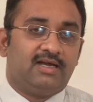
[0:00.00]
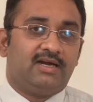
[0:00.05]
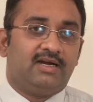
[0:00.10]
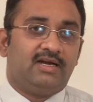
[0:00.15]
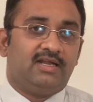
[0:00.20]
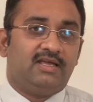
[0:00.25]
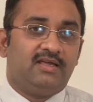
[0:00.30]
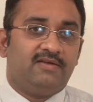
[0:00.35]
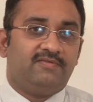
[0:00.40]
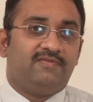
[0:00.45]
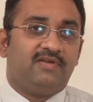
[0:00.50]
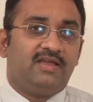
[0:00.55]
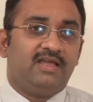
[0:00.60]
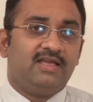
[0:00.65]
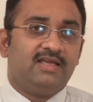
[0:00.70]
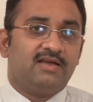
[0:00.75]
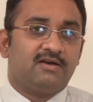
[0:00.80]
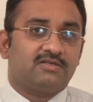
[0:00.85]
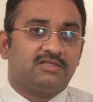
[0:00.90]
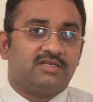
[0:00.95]
and if
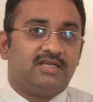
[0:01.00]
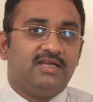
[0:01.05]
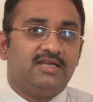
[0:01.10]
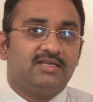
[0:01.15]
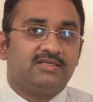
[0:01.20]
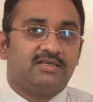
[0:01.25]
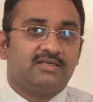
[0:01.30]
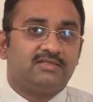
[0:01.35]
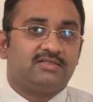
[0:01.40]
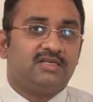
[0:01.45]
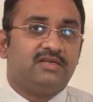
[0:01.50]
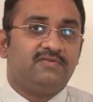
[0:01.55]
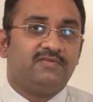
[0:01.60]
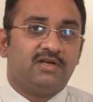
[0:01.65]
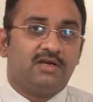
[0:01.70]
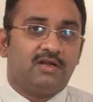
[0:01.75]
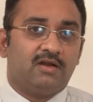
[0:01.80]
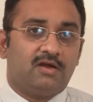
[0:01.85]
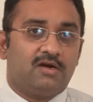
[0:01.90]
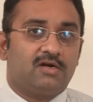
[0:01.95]
he or she is
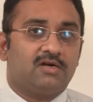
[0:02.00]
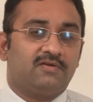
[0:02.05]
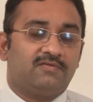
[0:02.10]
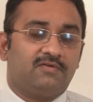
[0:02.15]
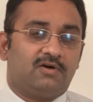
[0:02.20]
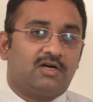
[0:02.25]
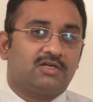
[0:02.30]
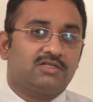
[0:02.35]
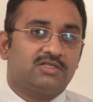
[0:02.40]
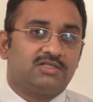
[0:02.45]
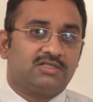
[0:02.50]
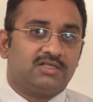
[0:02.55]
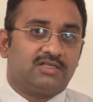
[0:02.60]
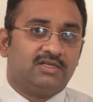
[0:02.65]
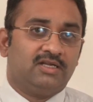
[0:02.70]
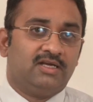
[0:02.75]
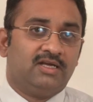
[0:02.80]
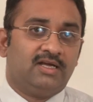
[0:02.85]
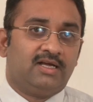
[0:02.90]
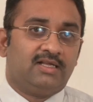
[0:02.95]
receiving a lot of
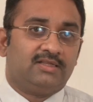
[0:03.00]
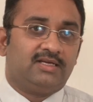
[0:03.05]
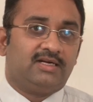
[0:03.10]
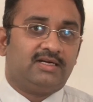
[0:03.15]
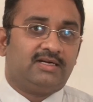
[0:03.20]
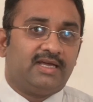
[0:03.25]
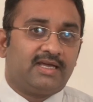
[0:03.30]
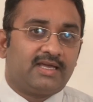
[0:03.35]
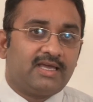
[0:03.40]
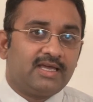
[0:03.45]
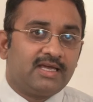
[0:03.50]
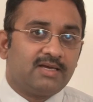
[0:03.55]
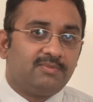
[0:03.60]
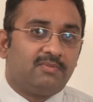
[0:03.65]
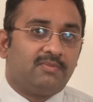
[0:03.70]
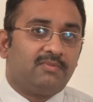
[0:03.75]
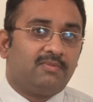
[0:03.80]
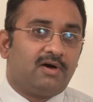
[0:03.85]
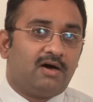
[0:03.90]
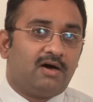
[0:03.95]
oxygen, then taking him